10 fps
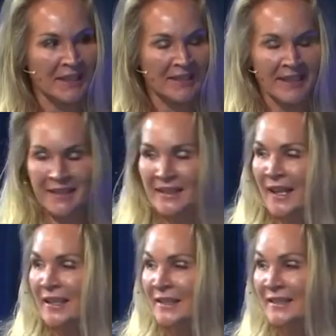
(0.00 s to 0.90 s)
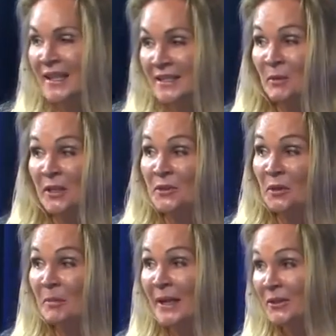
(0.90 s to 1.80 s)
that in the end, that's what it's all
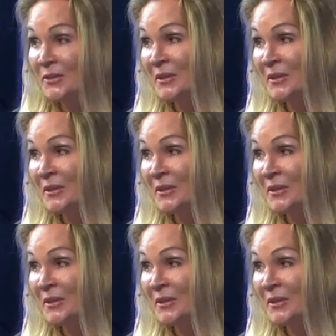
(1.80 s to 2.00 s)
about.